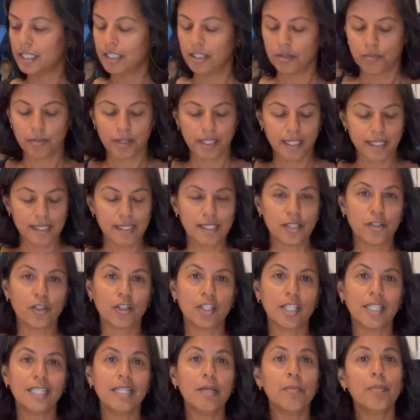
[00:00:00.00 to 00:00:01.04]
because you're
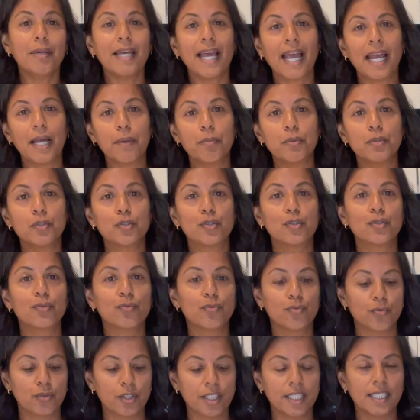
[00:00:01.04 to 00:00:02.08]
going to be able to
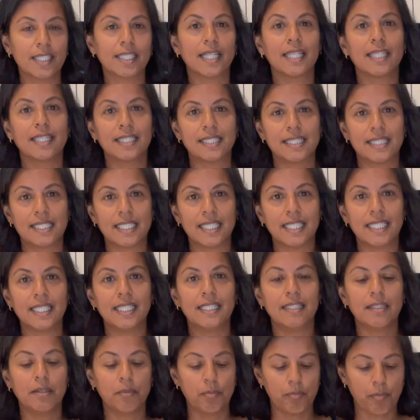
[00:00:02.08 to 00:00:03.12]
read the
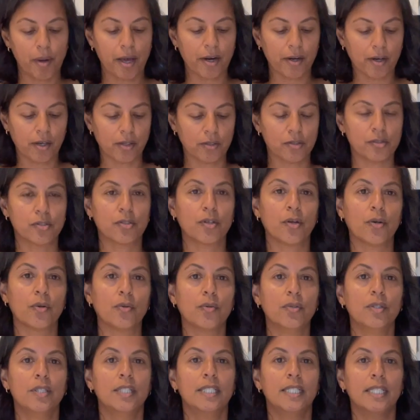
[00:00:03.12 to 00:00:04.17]
tea better.
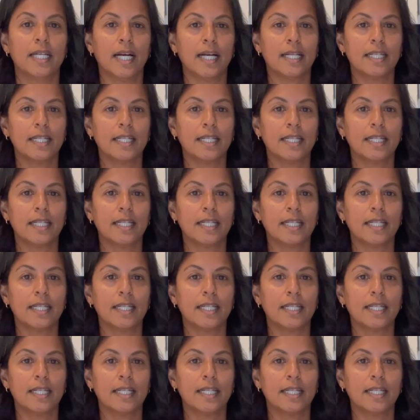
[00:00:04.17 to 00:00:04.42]
So a